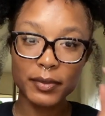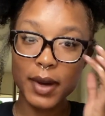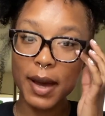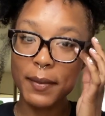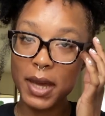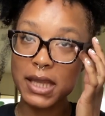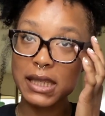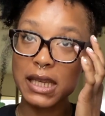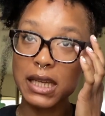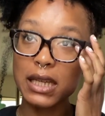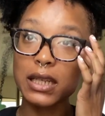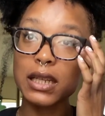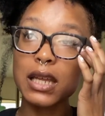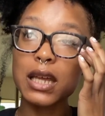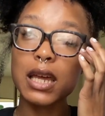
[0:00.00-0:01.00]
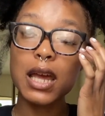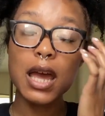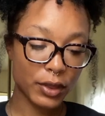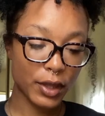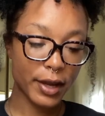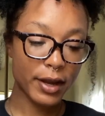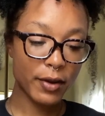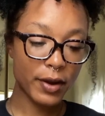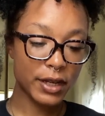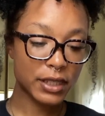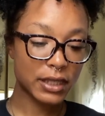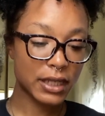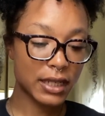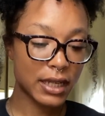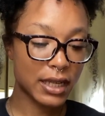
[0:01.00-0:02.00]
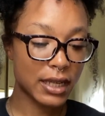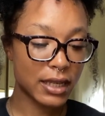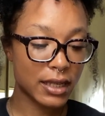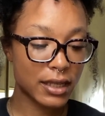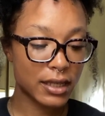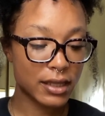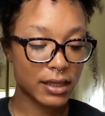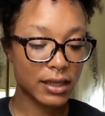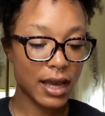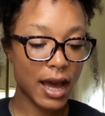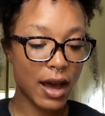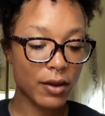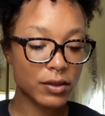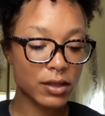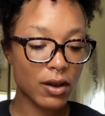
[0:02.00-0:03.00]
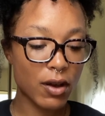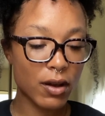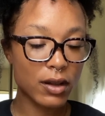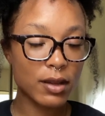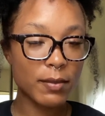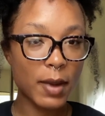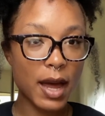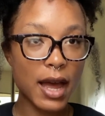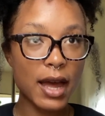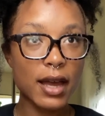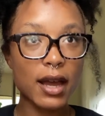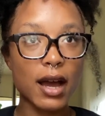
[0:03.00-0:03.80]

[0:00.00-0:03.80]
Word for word: I'm 18. Third question is how tall am I?